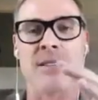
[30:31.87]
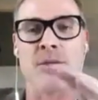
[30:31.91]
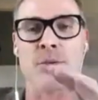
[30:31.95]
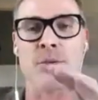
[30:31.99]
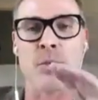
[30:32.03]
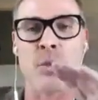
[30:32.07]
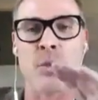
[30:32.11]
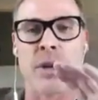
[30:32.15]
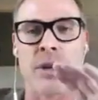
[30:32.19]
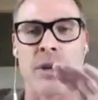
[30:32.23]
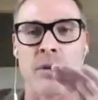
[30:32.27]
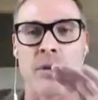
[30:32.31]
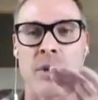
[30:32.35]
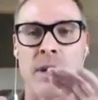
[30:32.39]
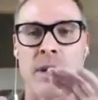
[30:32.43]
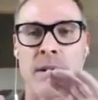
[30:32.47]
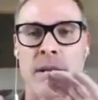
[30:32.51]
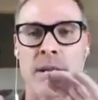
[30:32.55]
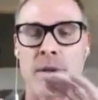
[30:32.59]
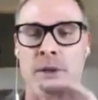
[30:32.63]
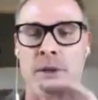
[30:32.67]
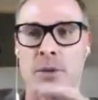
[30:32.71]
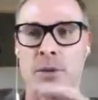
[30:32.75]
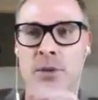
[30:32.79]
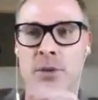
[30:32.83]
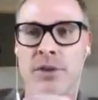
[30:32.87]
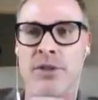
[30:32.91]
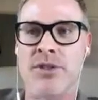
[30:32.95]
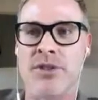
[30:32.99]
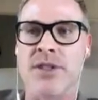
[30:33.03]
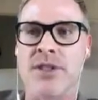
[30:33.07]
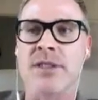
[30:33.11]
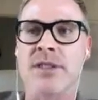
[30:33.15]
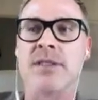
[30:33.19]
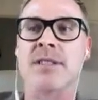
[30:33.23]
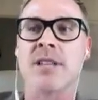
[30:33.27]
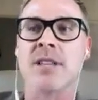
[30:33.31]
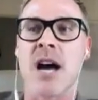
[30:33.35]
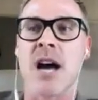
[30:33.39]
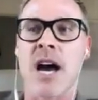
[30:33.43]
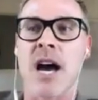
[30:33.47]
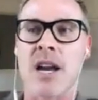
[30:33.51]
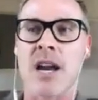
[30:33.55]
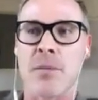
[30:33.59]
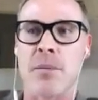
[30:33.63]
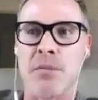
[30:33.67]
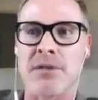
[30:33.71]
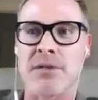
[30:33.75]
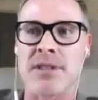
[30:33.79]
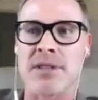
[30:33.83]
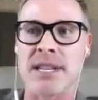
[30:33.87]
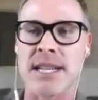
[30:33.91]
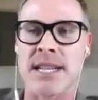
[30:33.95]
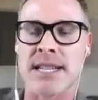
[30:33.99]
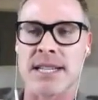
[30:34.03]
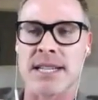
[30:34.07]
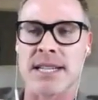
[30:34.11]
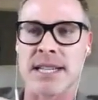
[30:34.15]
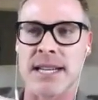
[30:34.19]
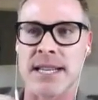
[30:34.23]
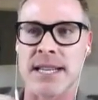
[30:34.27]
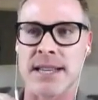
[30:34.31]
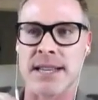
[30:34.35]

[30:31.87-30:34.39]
with this style of presenting